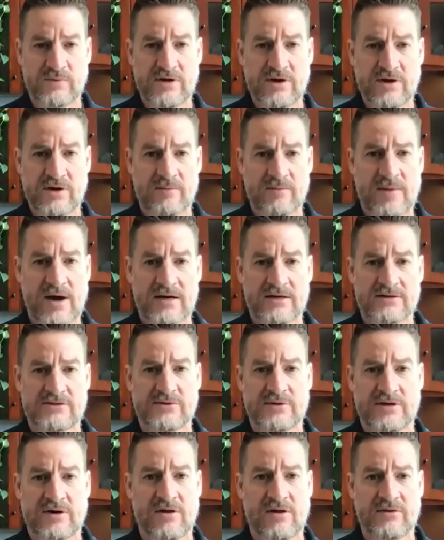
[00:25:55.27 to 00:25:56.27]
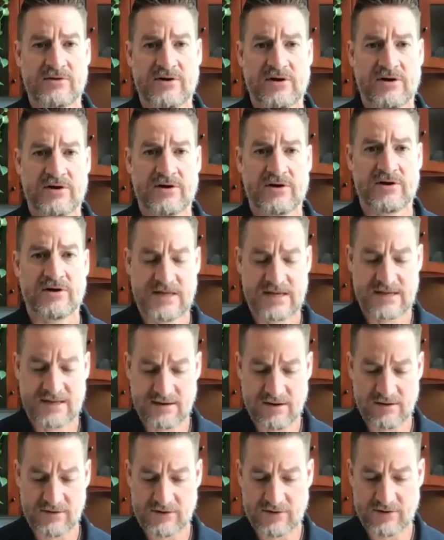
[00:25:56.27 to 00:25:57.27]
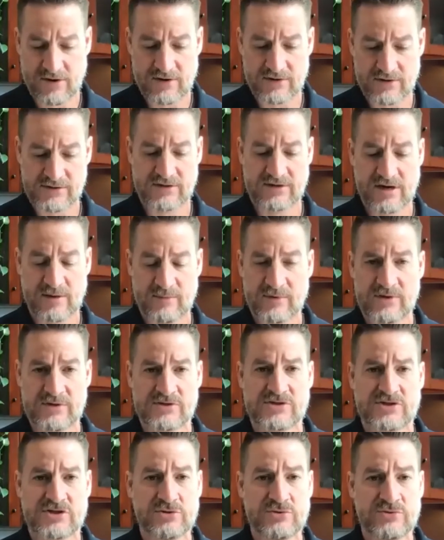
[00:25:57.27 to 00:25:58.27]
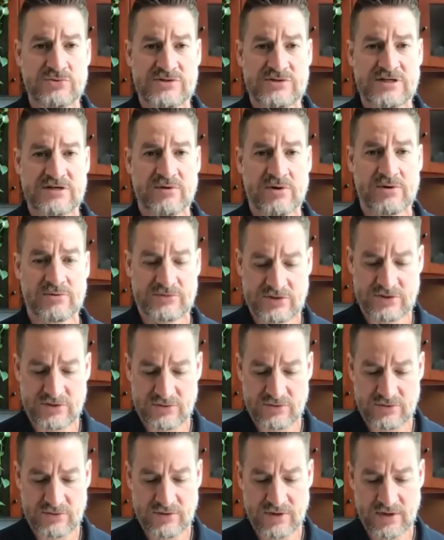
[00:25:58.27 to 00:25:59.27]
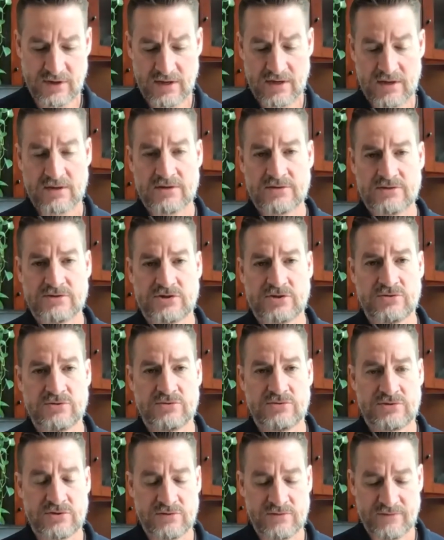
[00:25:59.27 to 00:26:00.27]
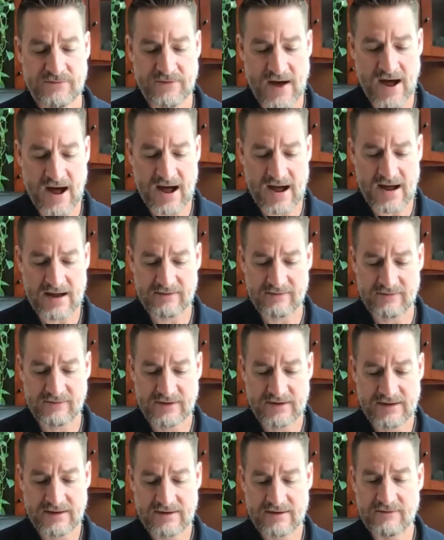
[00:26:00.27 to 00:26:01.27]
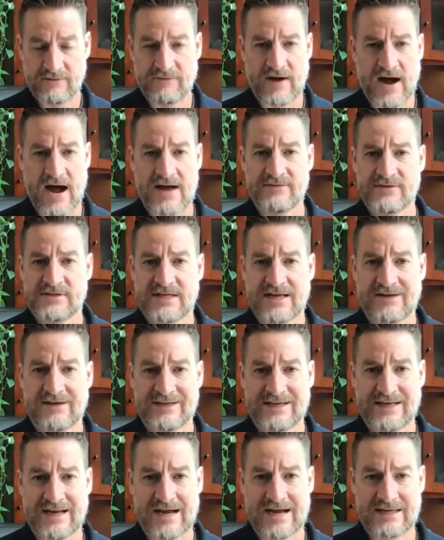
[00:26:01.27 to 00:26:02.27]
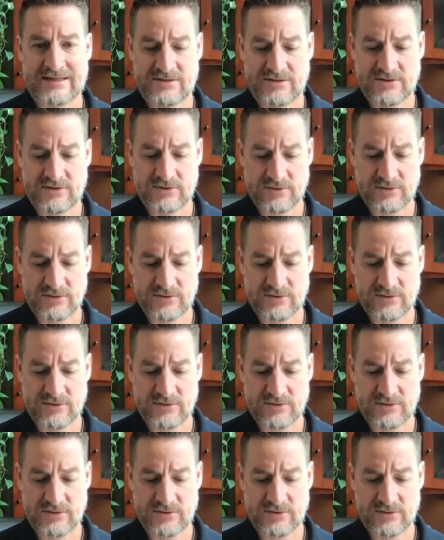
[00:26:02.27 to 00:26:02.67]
We are monitoring all the calls and taking all the calls. Our number is 202-225-5792.